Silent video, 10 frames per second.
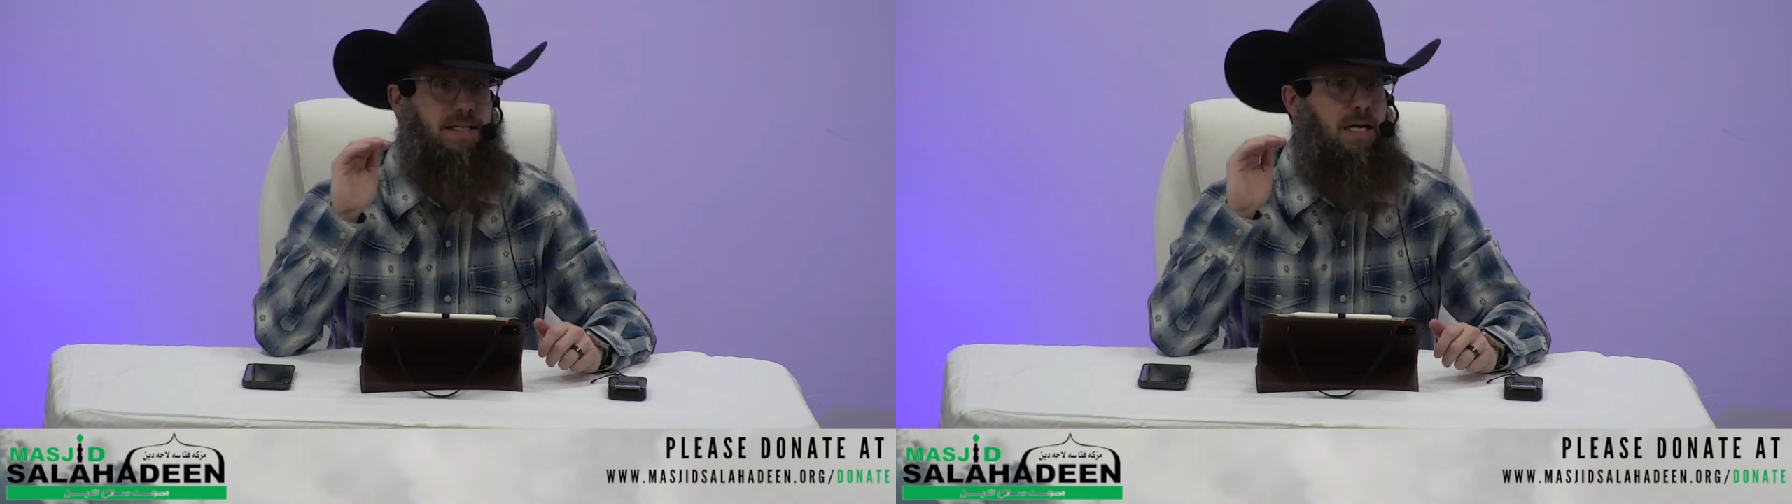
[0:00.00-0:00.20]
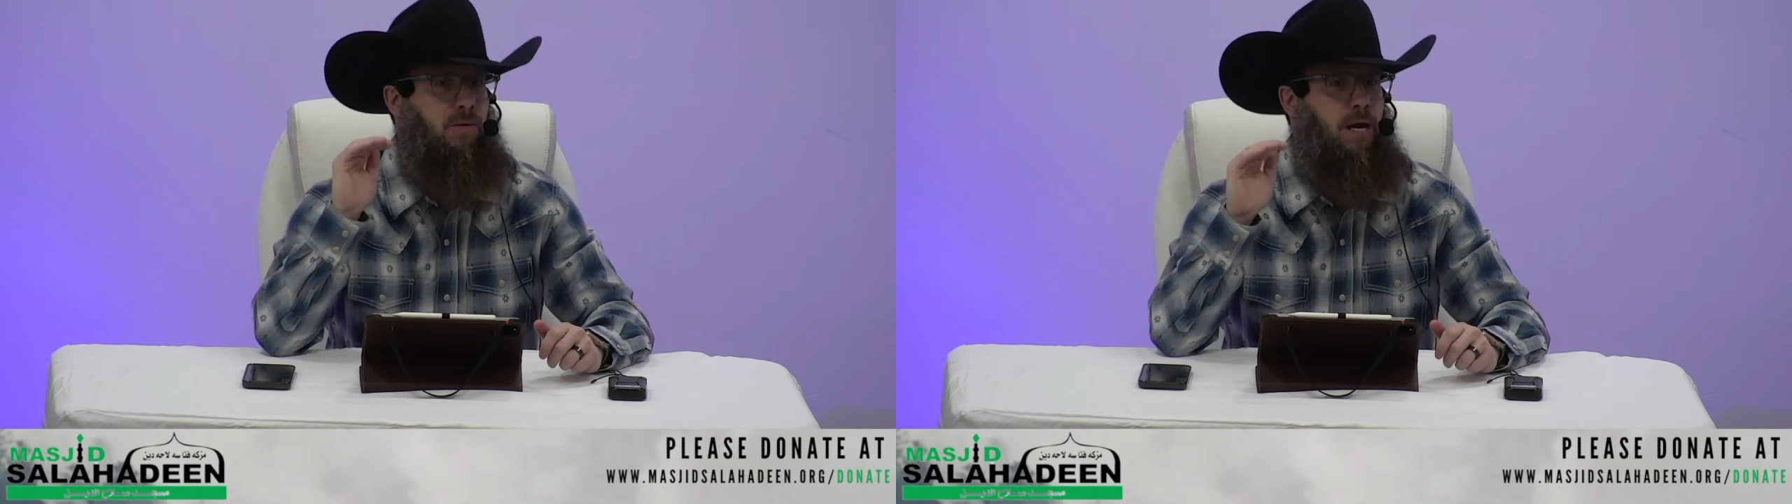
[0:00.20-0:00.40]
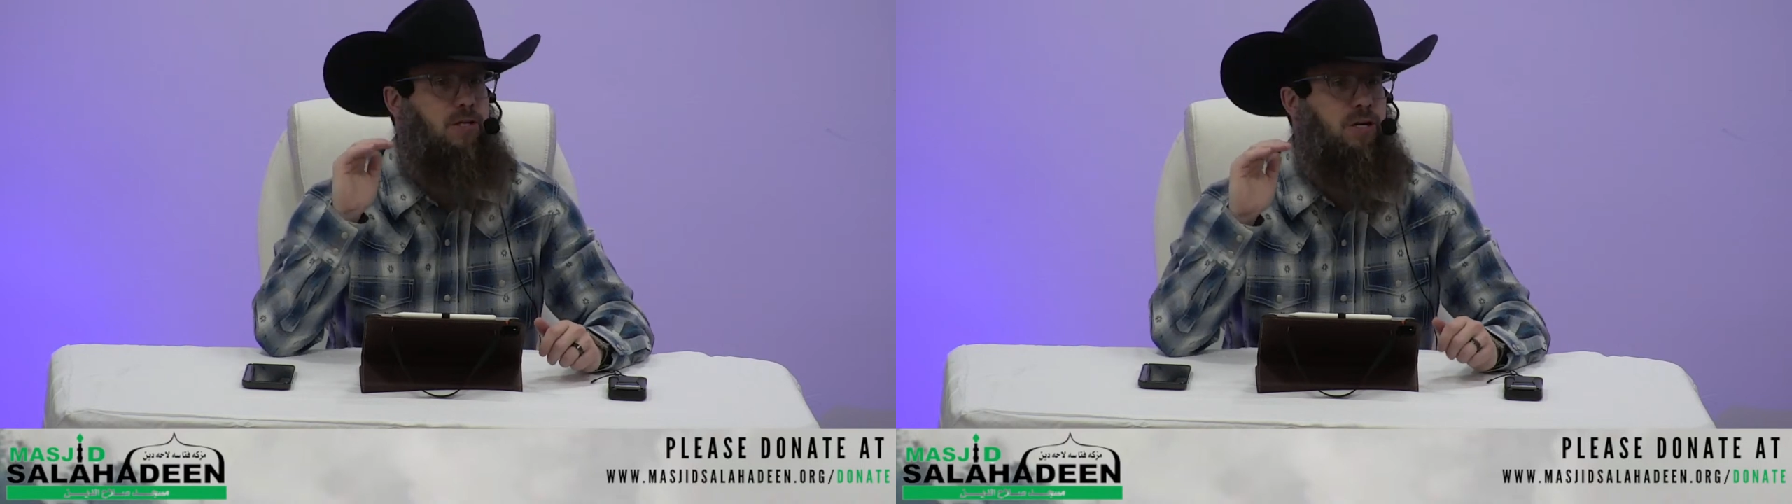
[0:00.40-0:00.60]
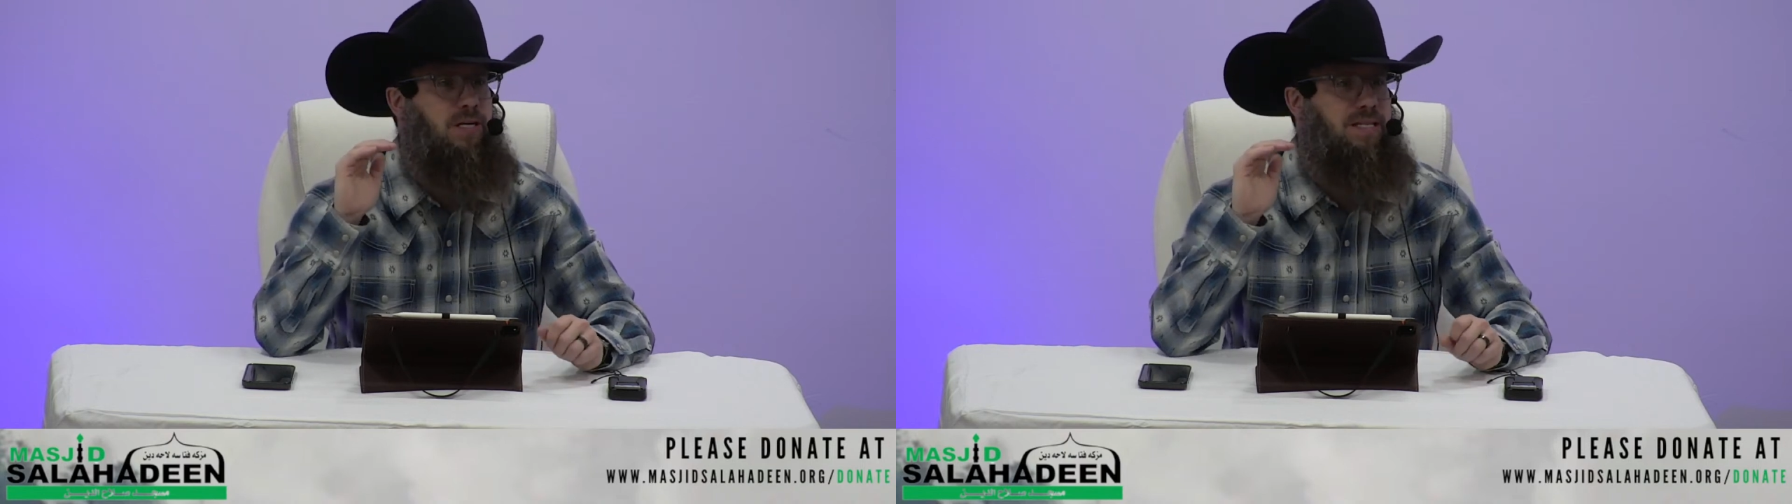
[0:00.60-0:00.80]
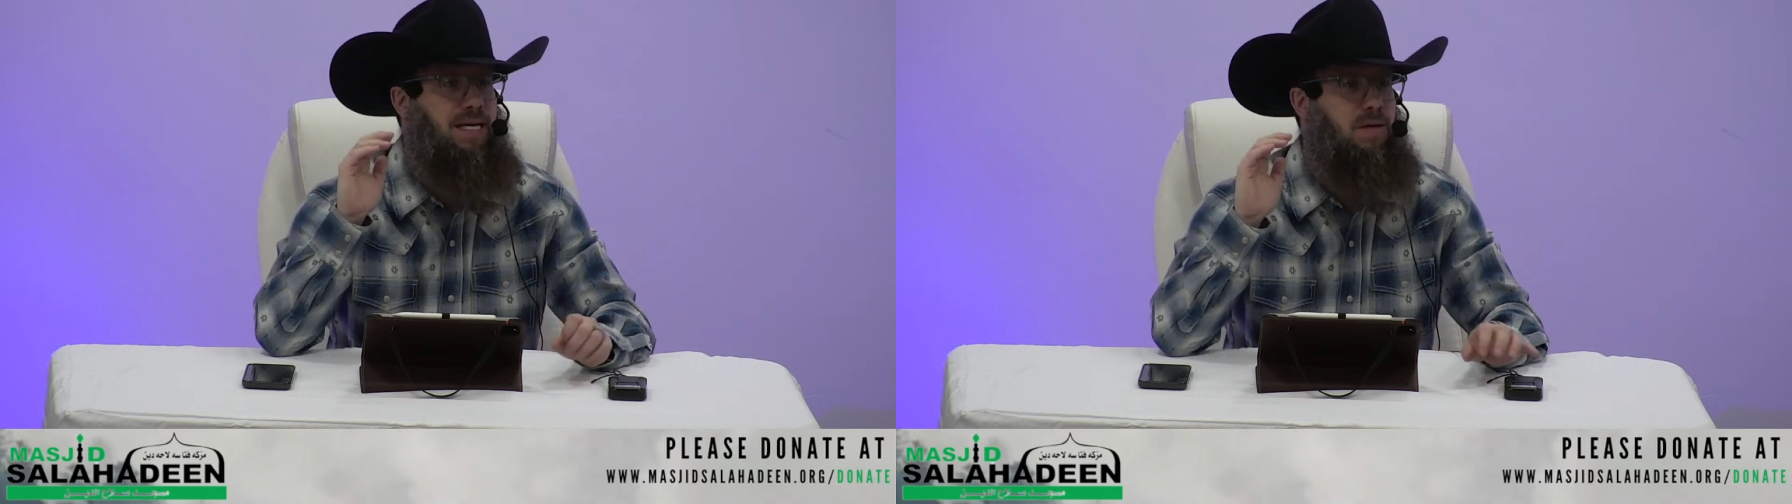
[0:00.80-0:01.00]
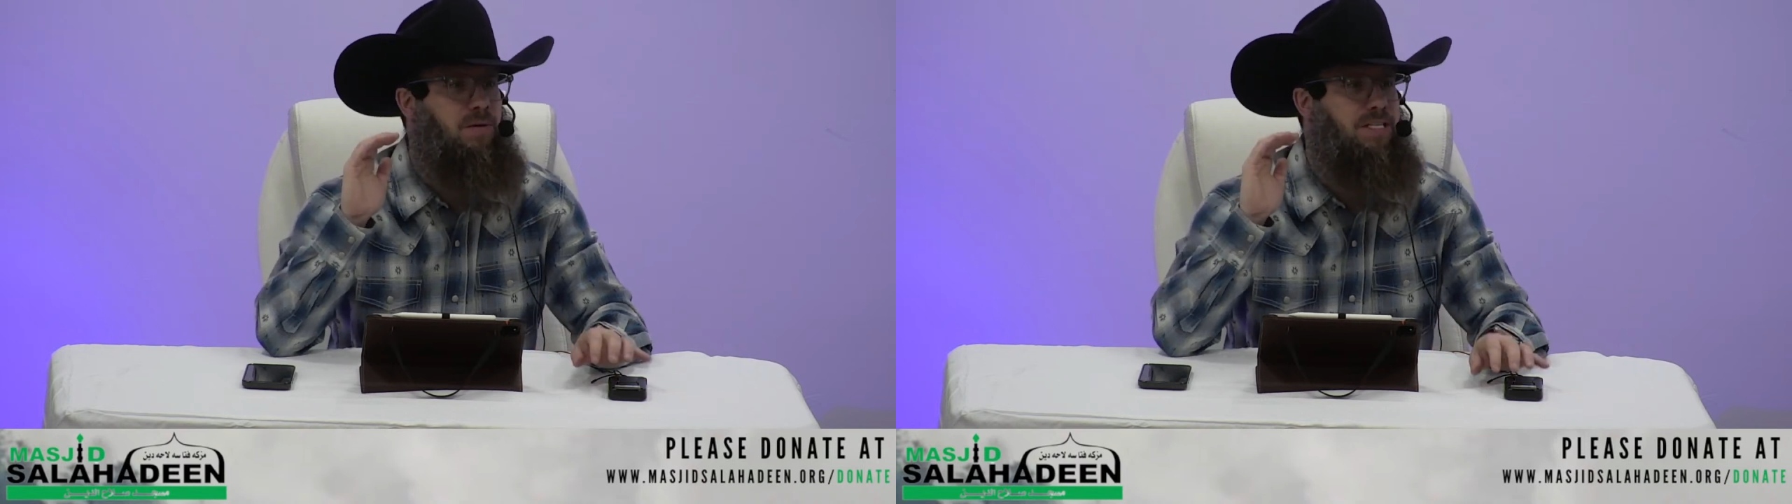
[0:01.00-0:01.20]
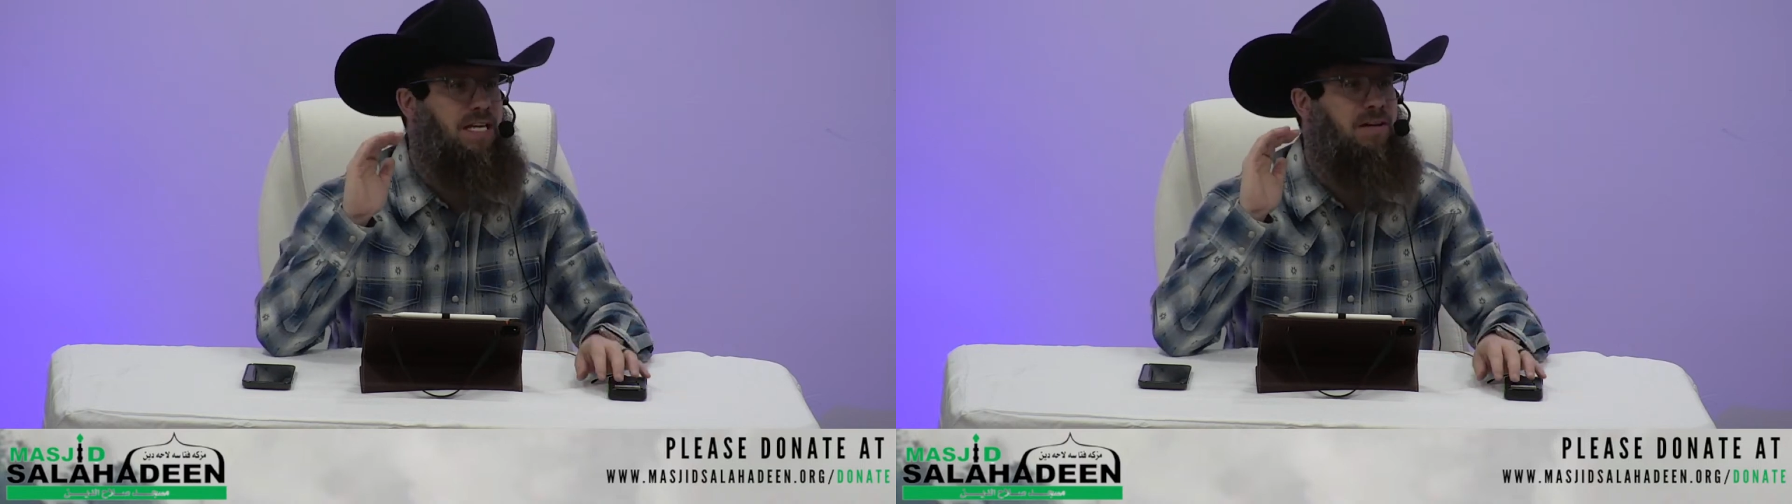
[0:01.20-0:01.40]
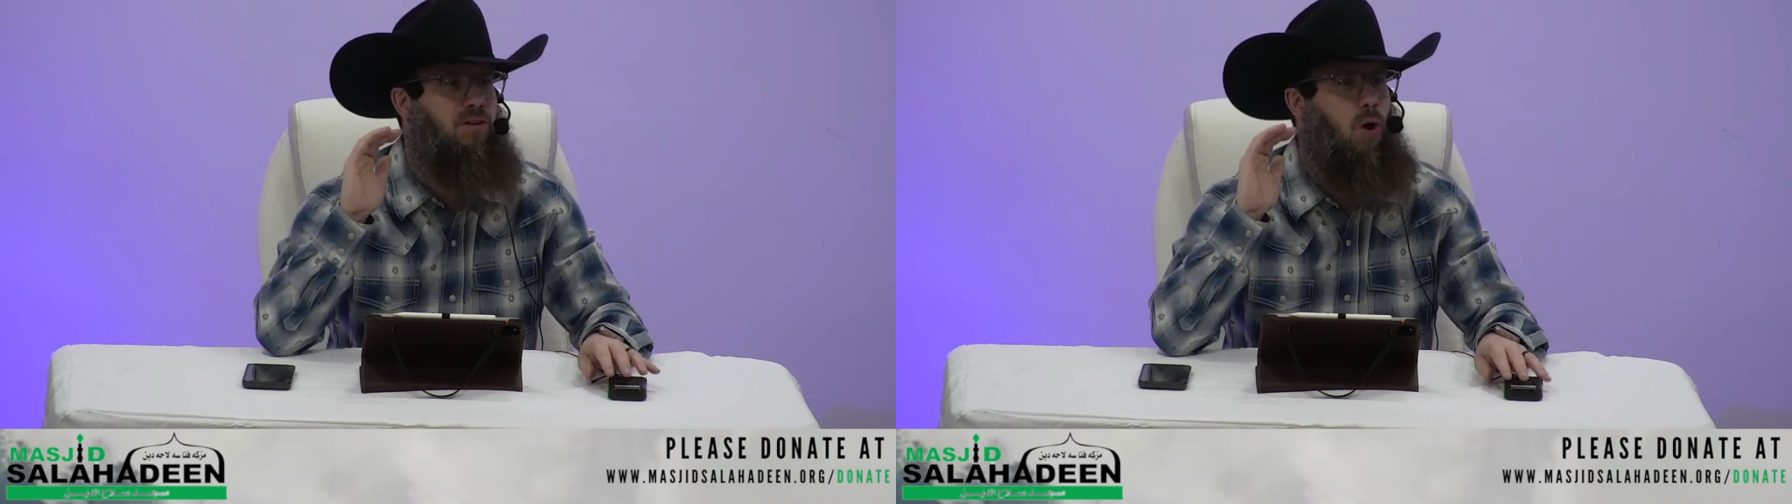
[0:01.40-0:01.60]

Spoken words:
narration is that he received